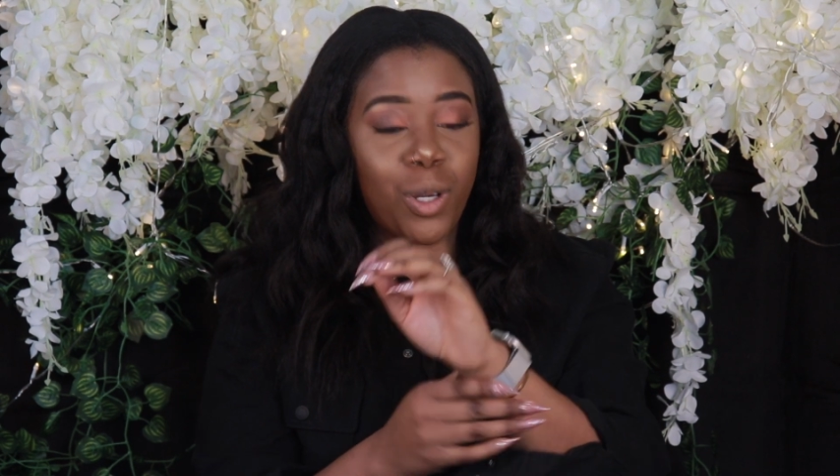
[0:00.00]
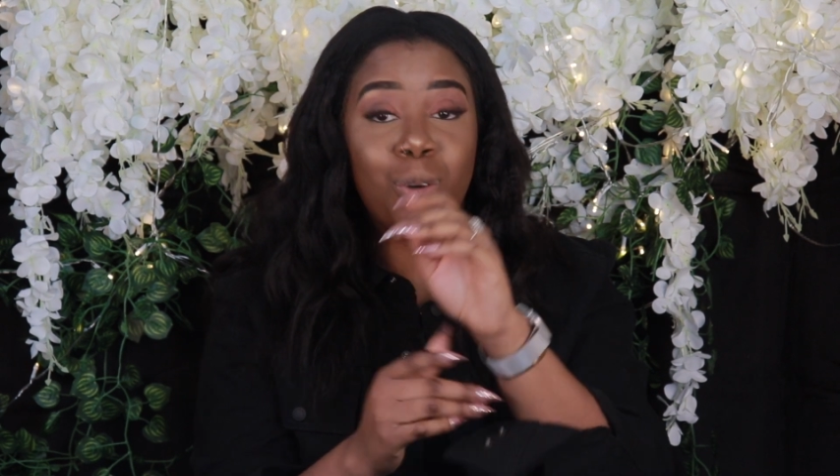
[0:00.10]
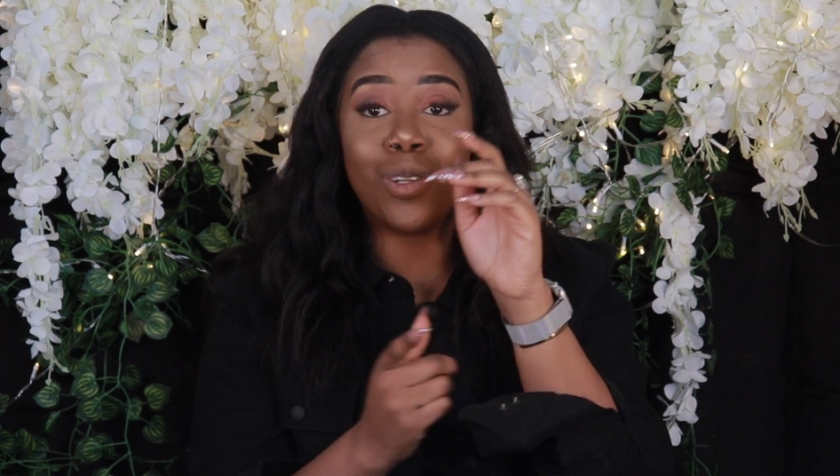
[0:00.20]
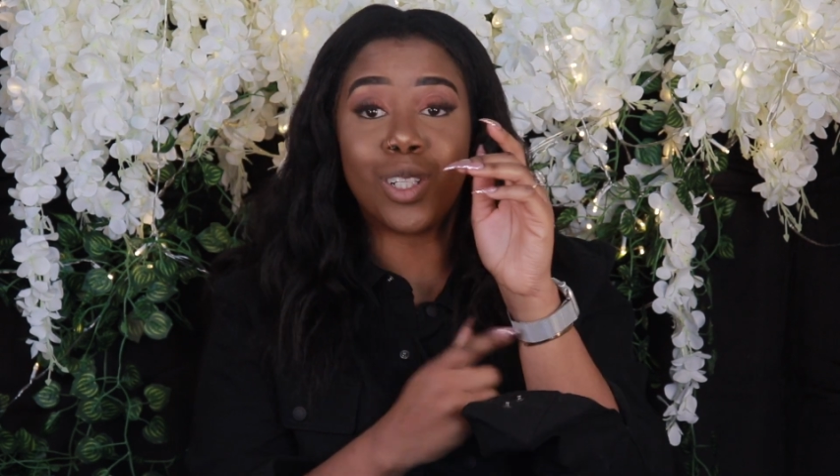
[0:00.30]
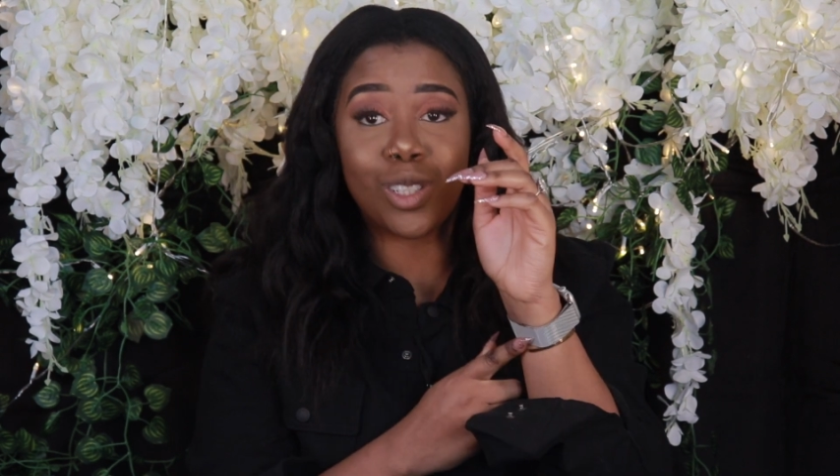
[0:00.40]

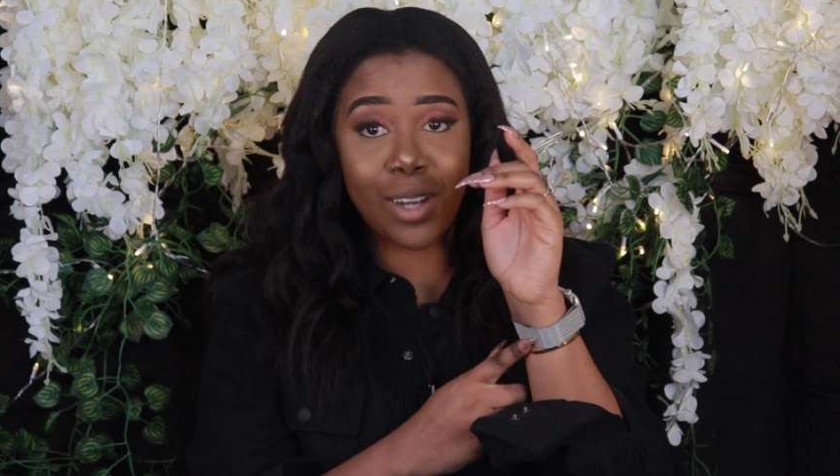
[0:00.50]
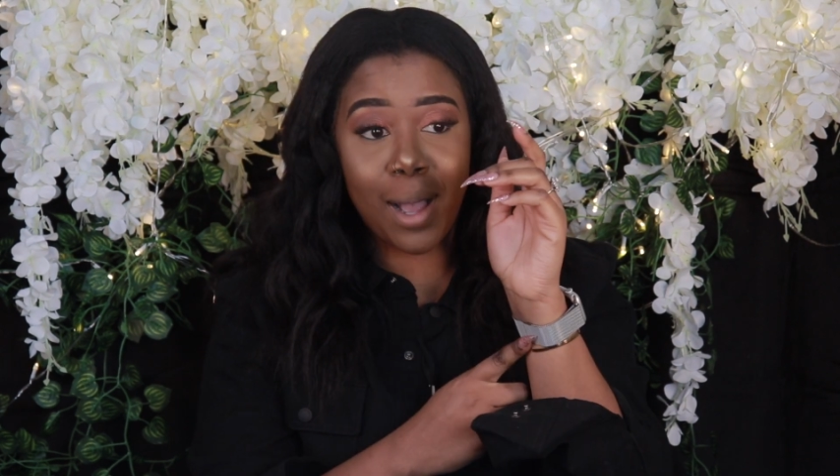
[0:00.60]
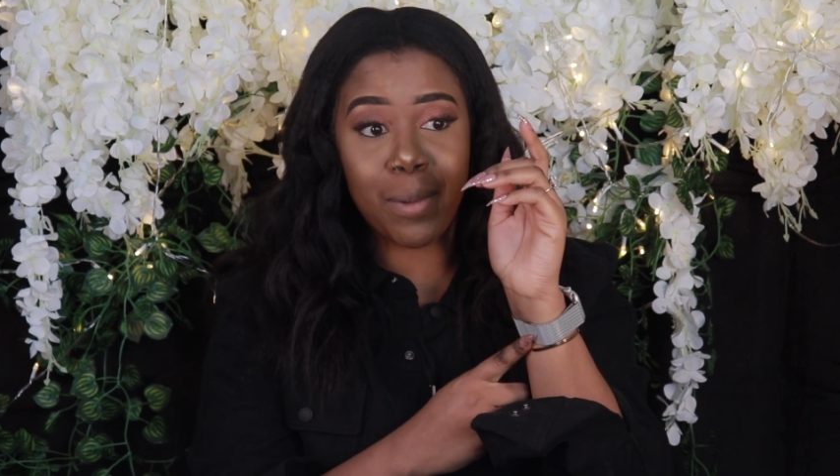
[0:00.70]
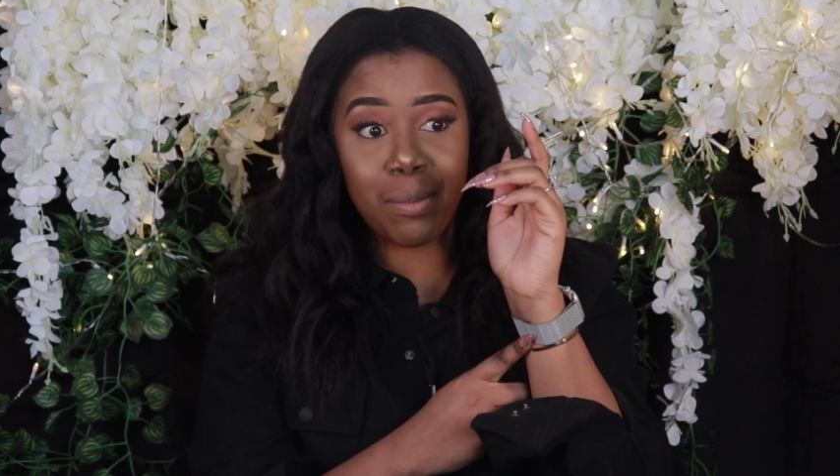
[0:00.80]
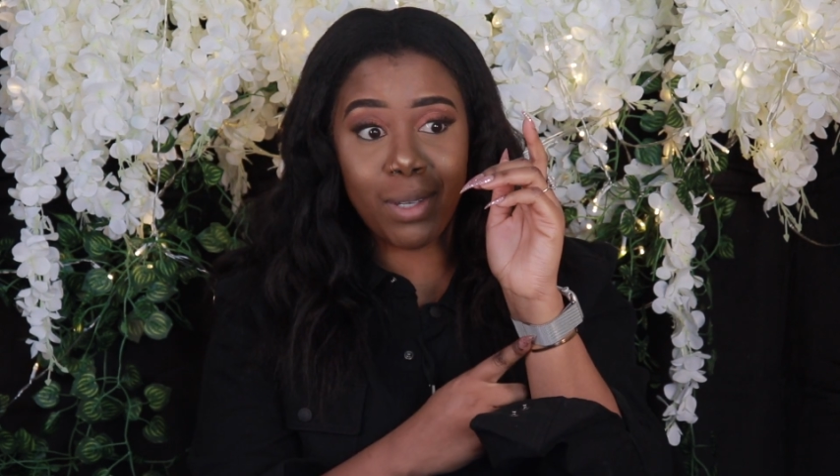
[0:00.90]
Ooh, the
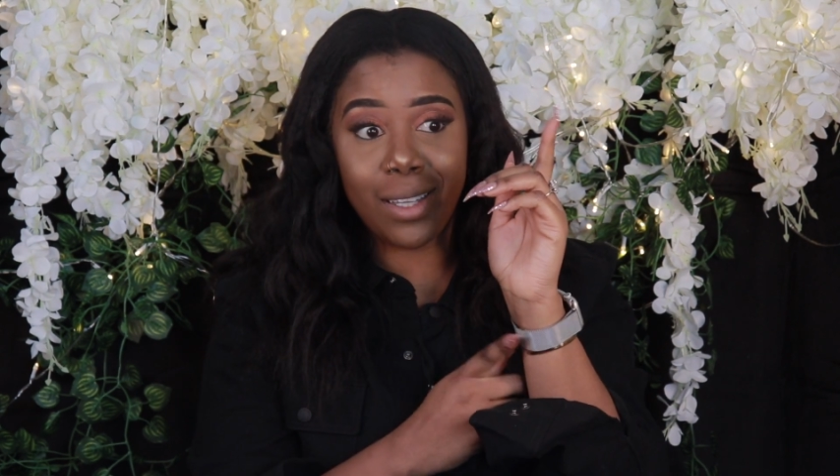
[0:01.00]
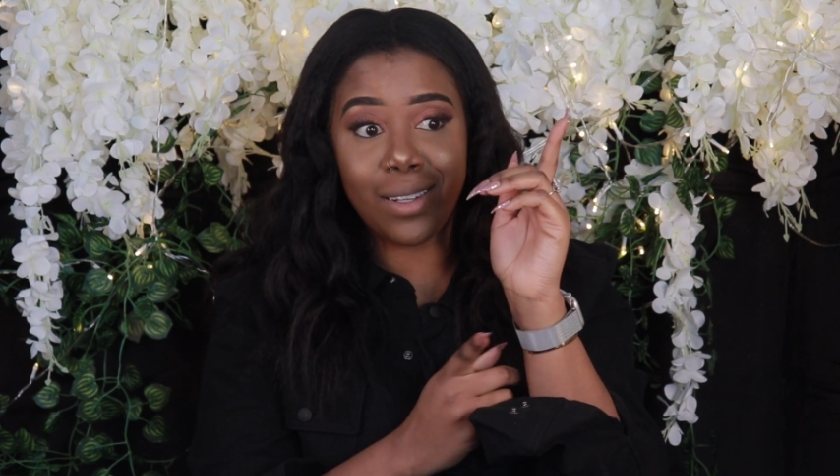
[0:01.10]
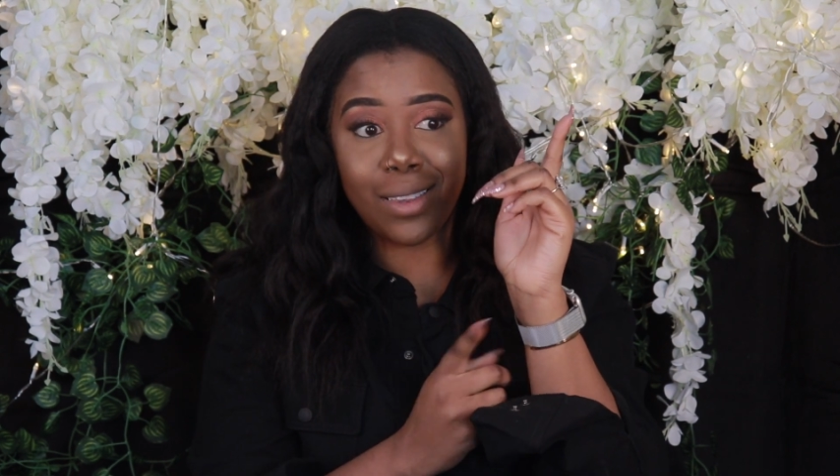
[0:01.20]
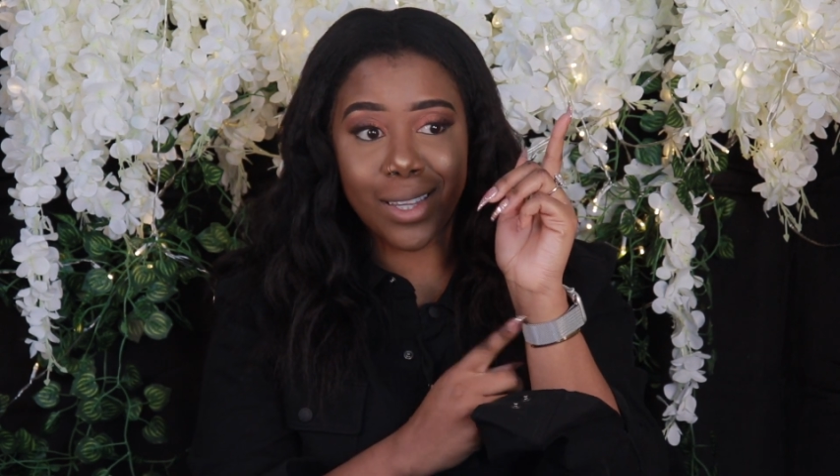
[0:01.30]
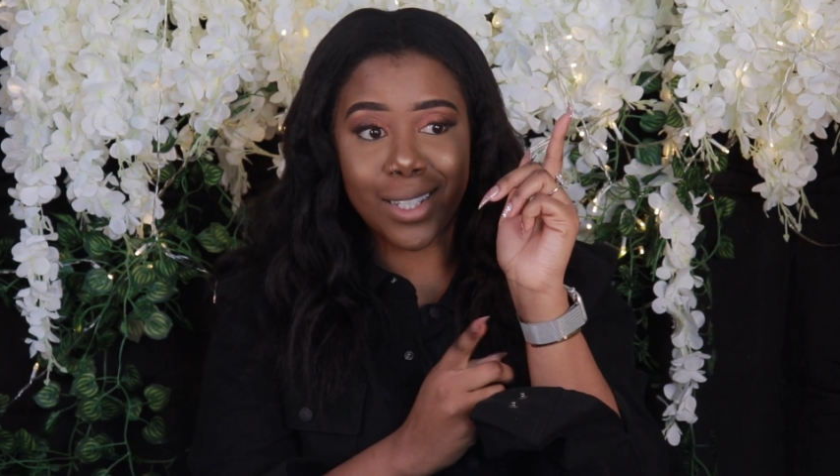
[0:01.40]
strap, I
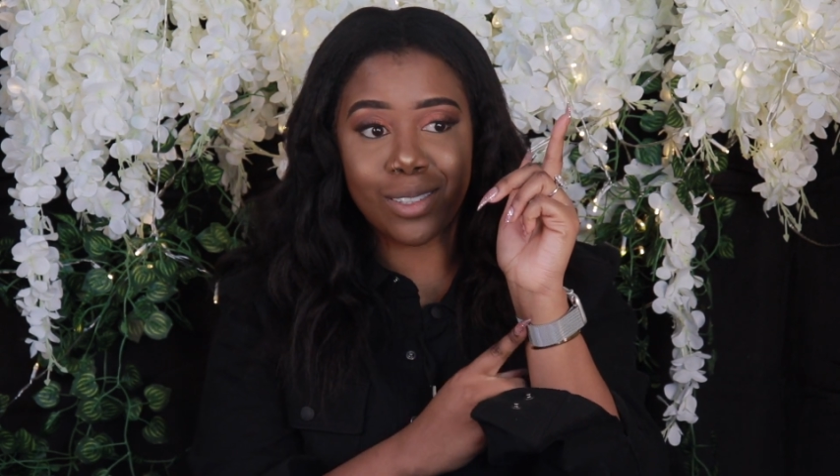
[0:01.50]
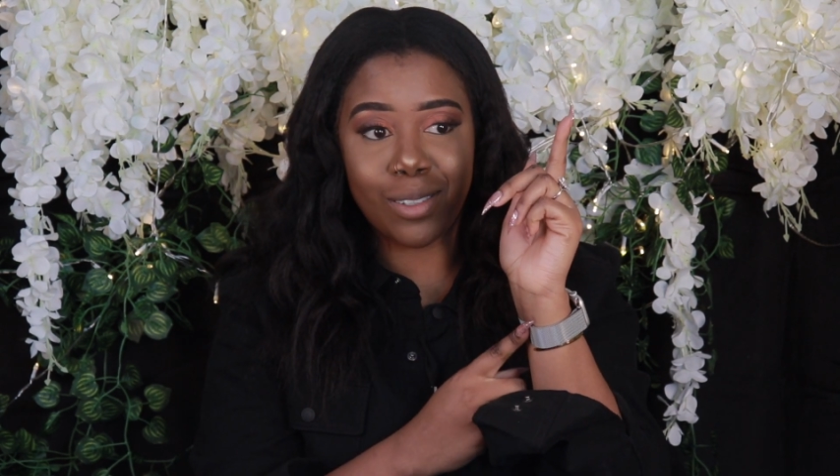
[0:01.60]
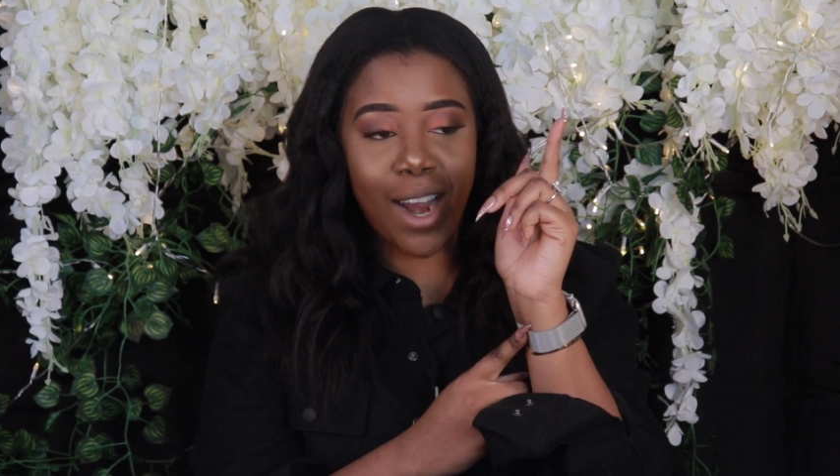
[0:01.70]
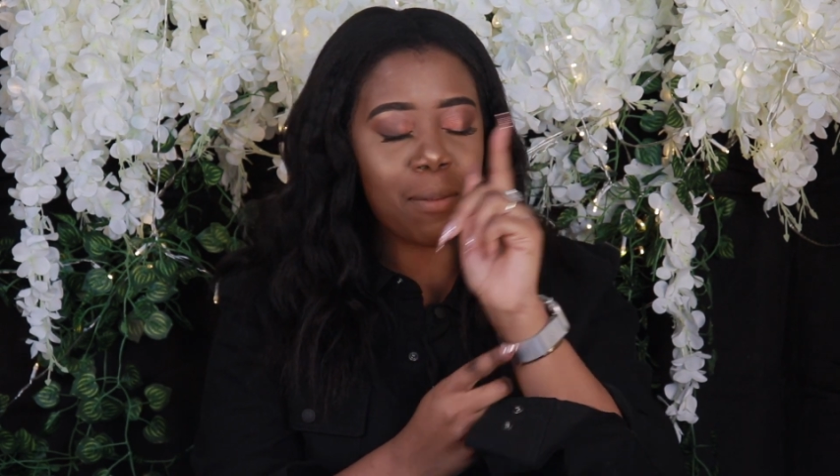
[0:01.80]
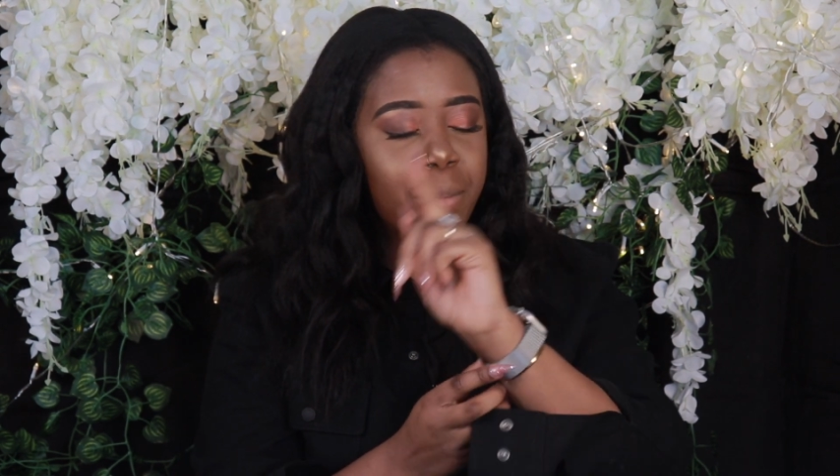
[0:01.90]
mean, the
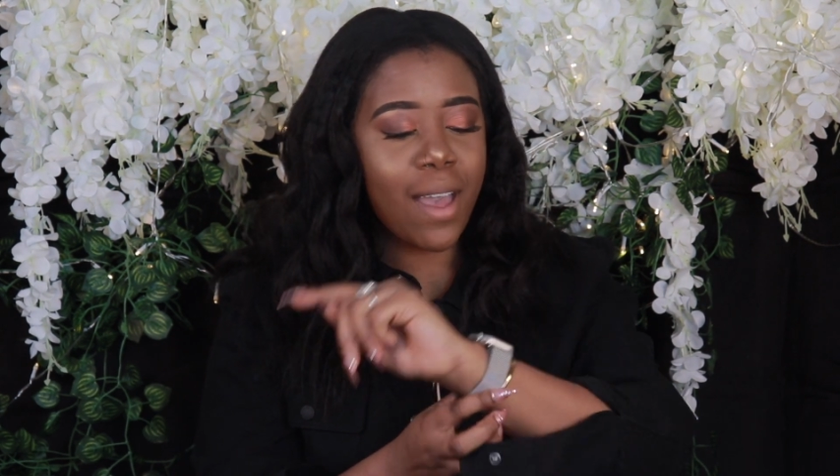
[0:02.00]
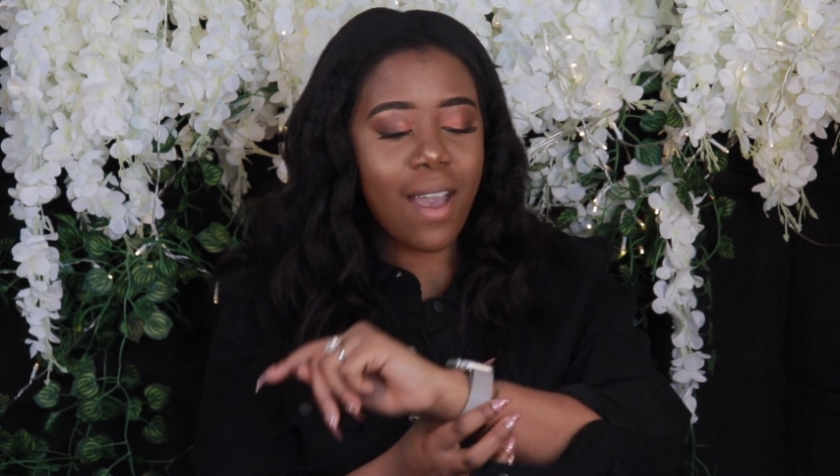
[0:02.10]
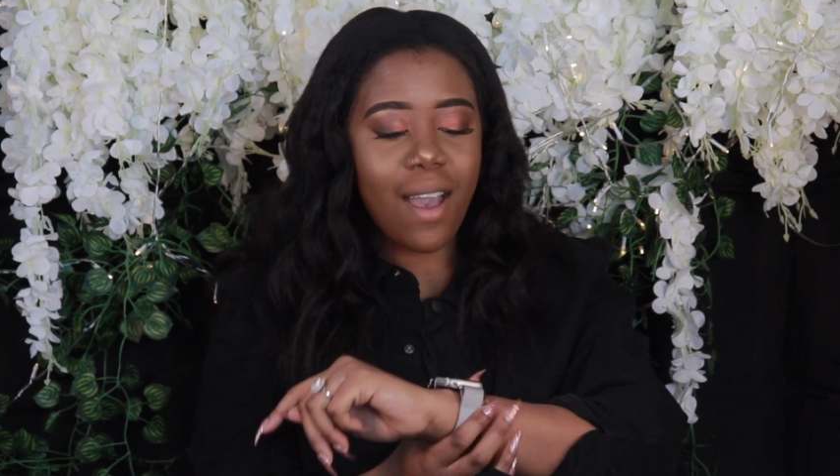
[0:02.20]
strap.